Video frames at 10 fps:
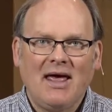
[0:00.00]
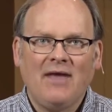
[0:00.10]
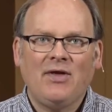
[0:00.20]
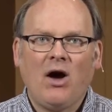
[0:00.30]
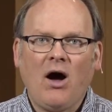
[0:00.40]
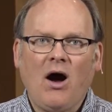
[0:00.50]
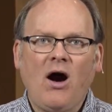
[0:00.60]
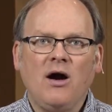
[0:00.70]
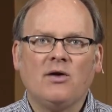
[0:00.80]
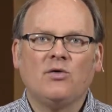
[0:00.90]
And the
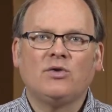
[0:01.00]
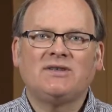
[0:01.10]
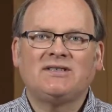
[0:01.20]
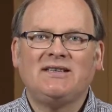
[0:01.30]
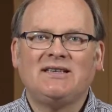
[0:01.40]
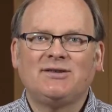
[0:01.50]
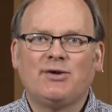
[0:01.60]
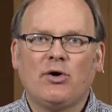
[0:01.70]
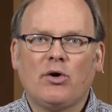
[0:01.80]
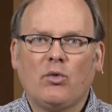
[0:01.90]
heart was seen as
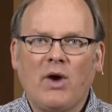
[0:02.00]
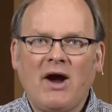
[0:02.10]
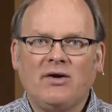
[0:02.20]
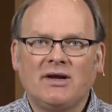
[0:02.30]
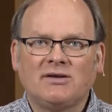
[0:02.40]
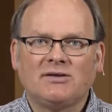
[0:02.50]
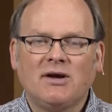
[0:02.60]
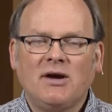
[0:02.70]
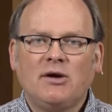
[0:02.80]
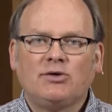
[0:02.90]
your awareness.
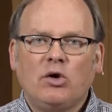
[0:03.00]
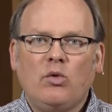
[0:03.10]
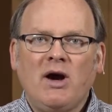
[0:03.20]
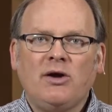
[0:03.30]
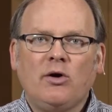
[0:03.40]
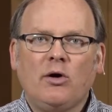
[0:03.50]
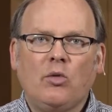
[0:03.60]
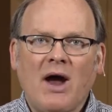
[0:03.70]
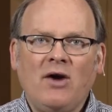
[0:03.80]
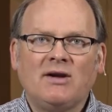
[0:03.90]
So where your
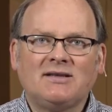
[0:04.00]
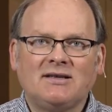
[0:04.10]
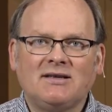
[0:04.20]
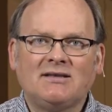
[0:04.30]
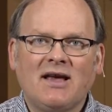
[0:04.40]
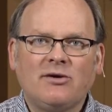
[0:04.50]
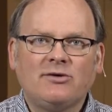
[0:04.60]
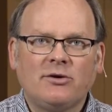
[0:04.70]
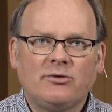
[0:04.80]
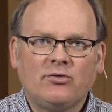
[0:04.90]
awareness is,
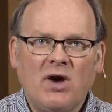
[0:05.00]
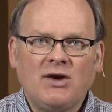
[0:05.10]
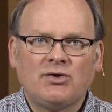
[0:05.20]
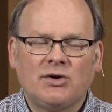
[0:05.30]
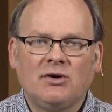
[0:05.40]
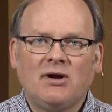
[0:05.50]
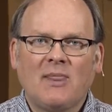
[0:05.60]
there's your treasure.